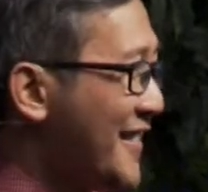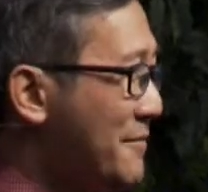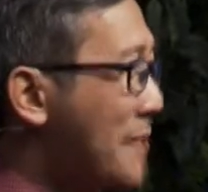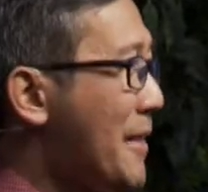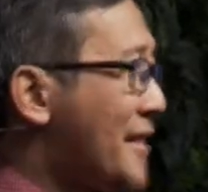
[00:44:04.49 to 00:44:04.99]

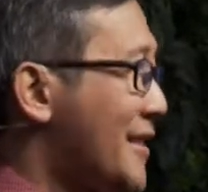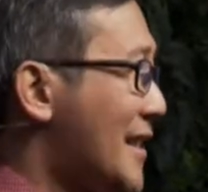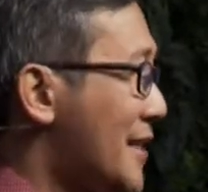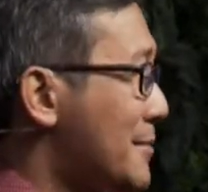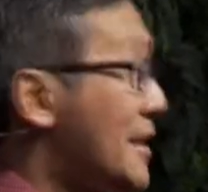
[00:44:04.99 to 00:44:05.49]
My mother
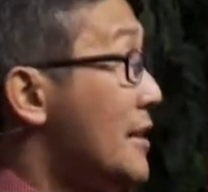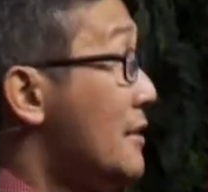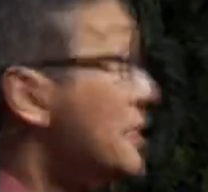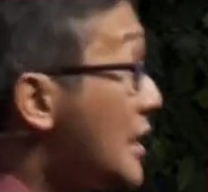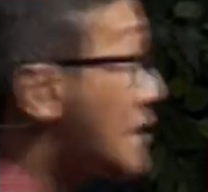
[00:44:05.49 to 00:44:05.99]
tells me,
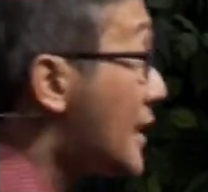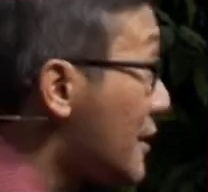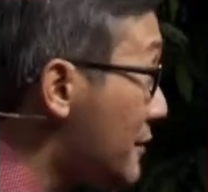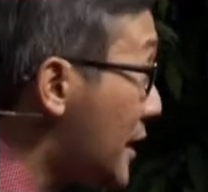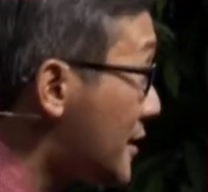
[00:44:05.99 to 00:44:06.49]
read The Desire
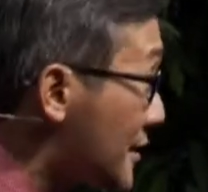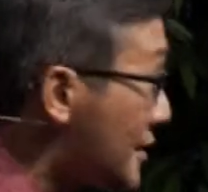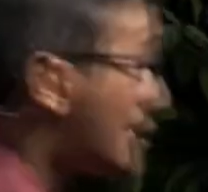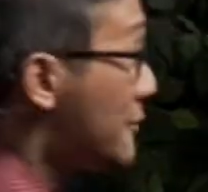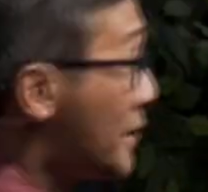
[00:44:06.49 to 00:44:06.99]
of Ages
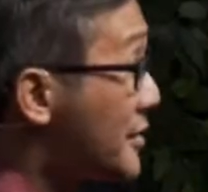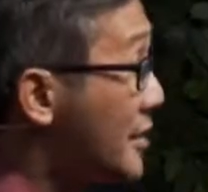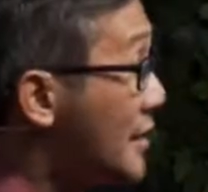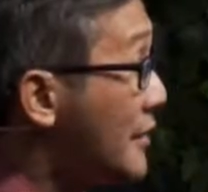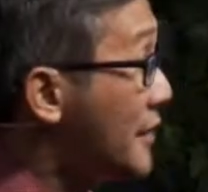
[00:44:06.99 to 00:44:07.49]
instead
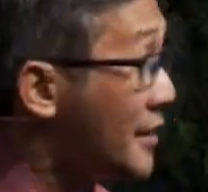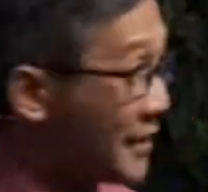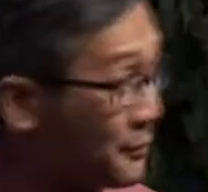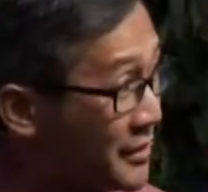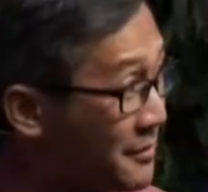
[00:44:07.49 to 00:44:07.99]
watching TV.
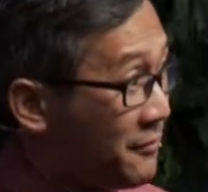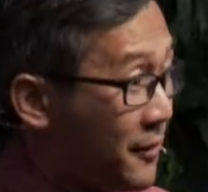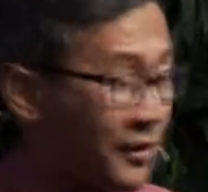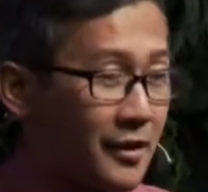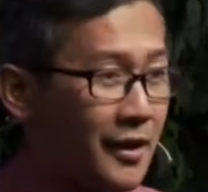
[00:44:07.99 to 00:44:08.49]
That was before.